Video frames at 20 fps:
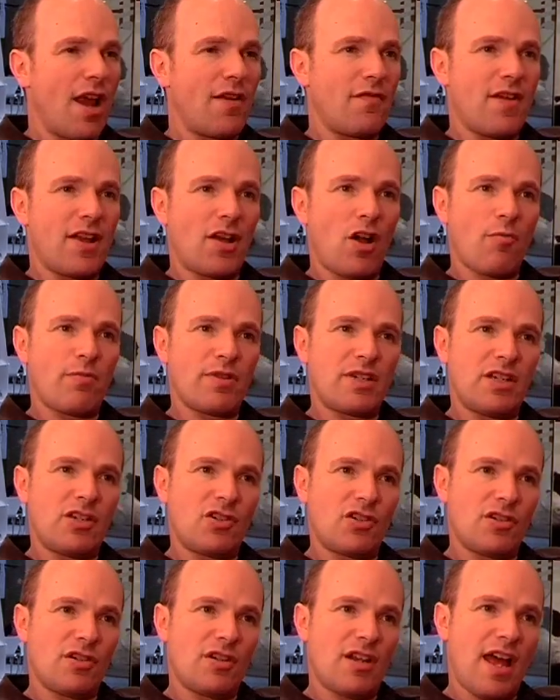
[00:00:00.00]
unfair
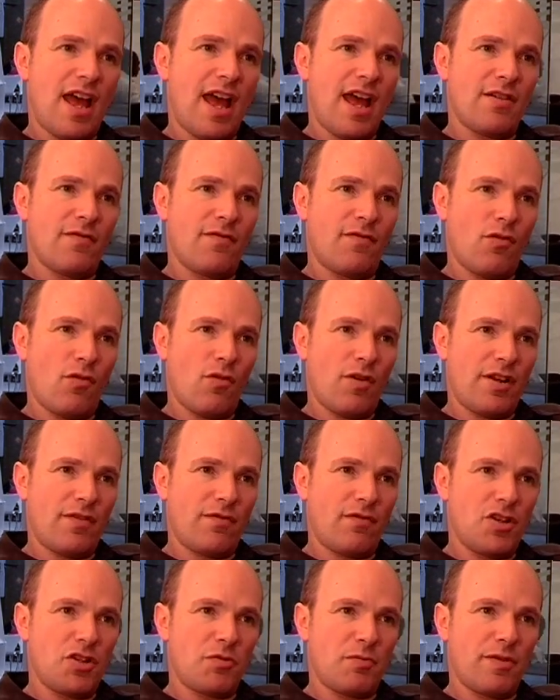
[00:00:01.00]
competition and for
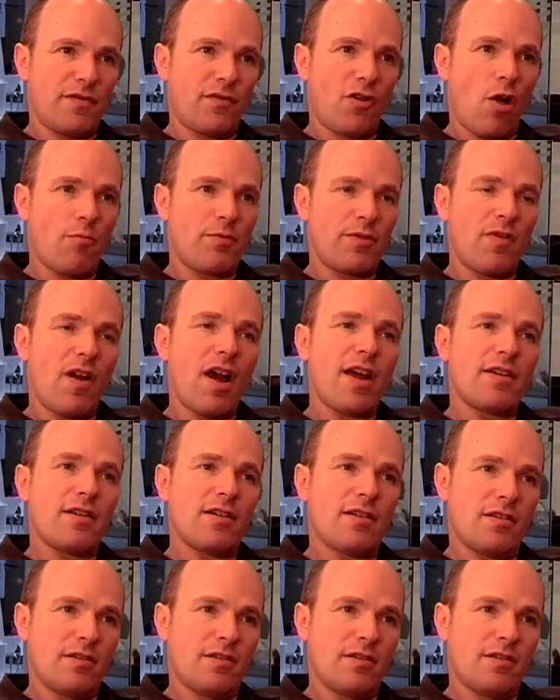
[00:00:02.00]
infringement of copyright.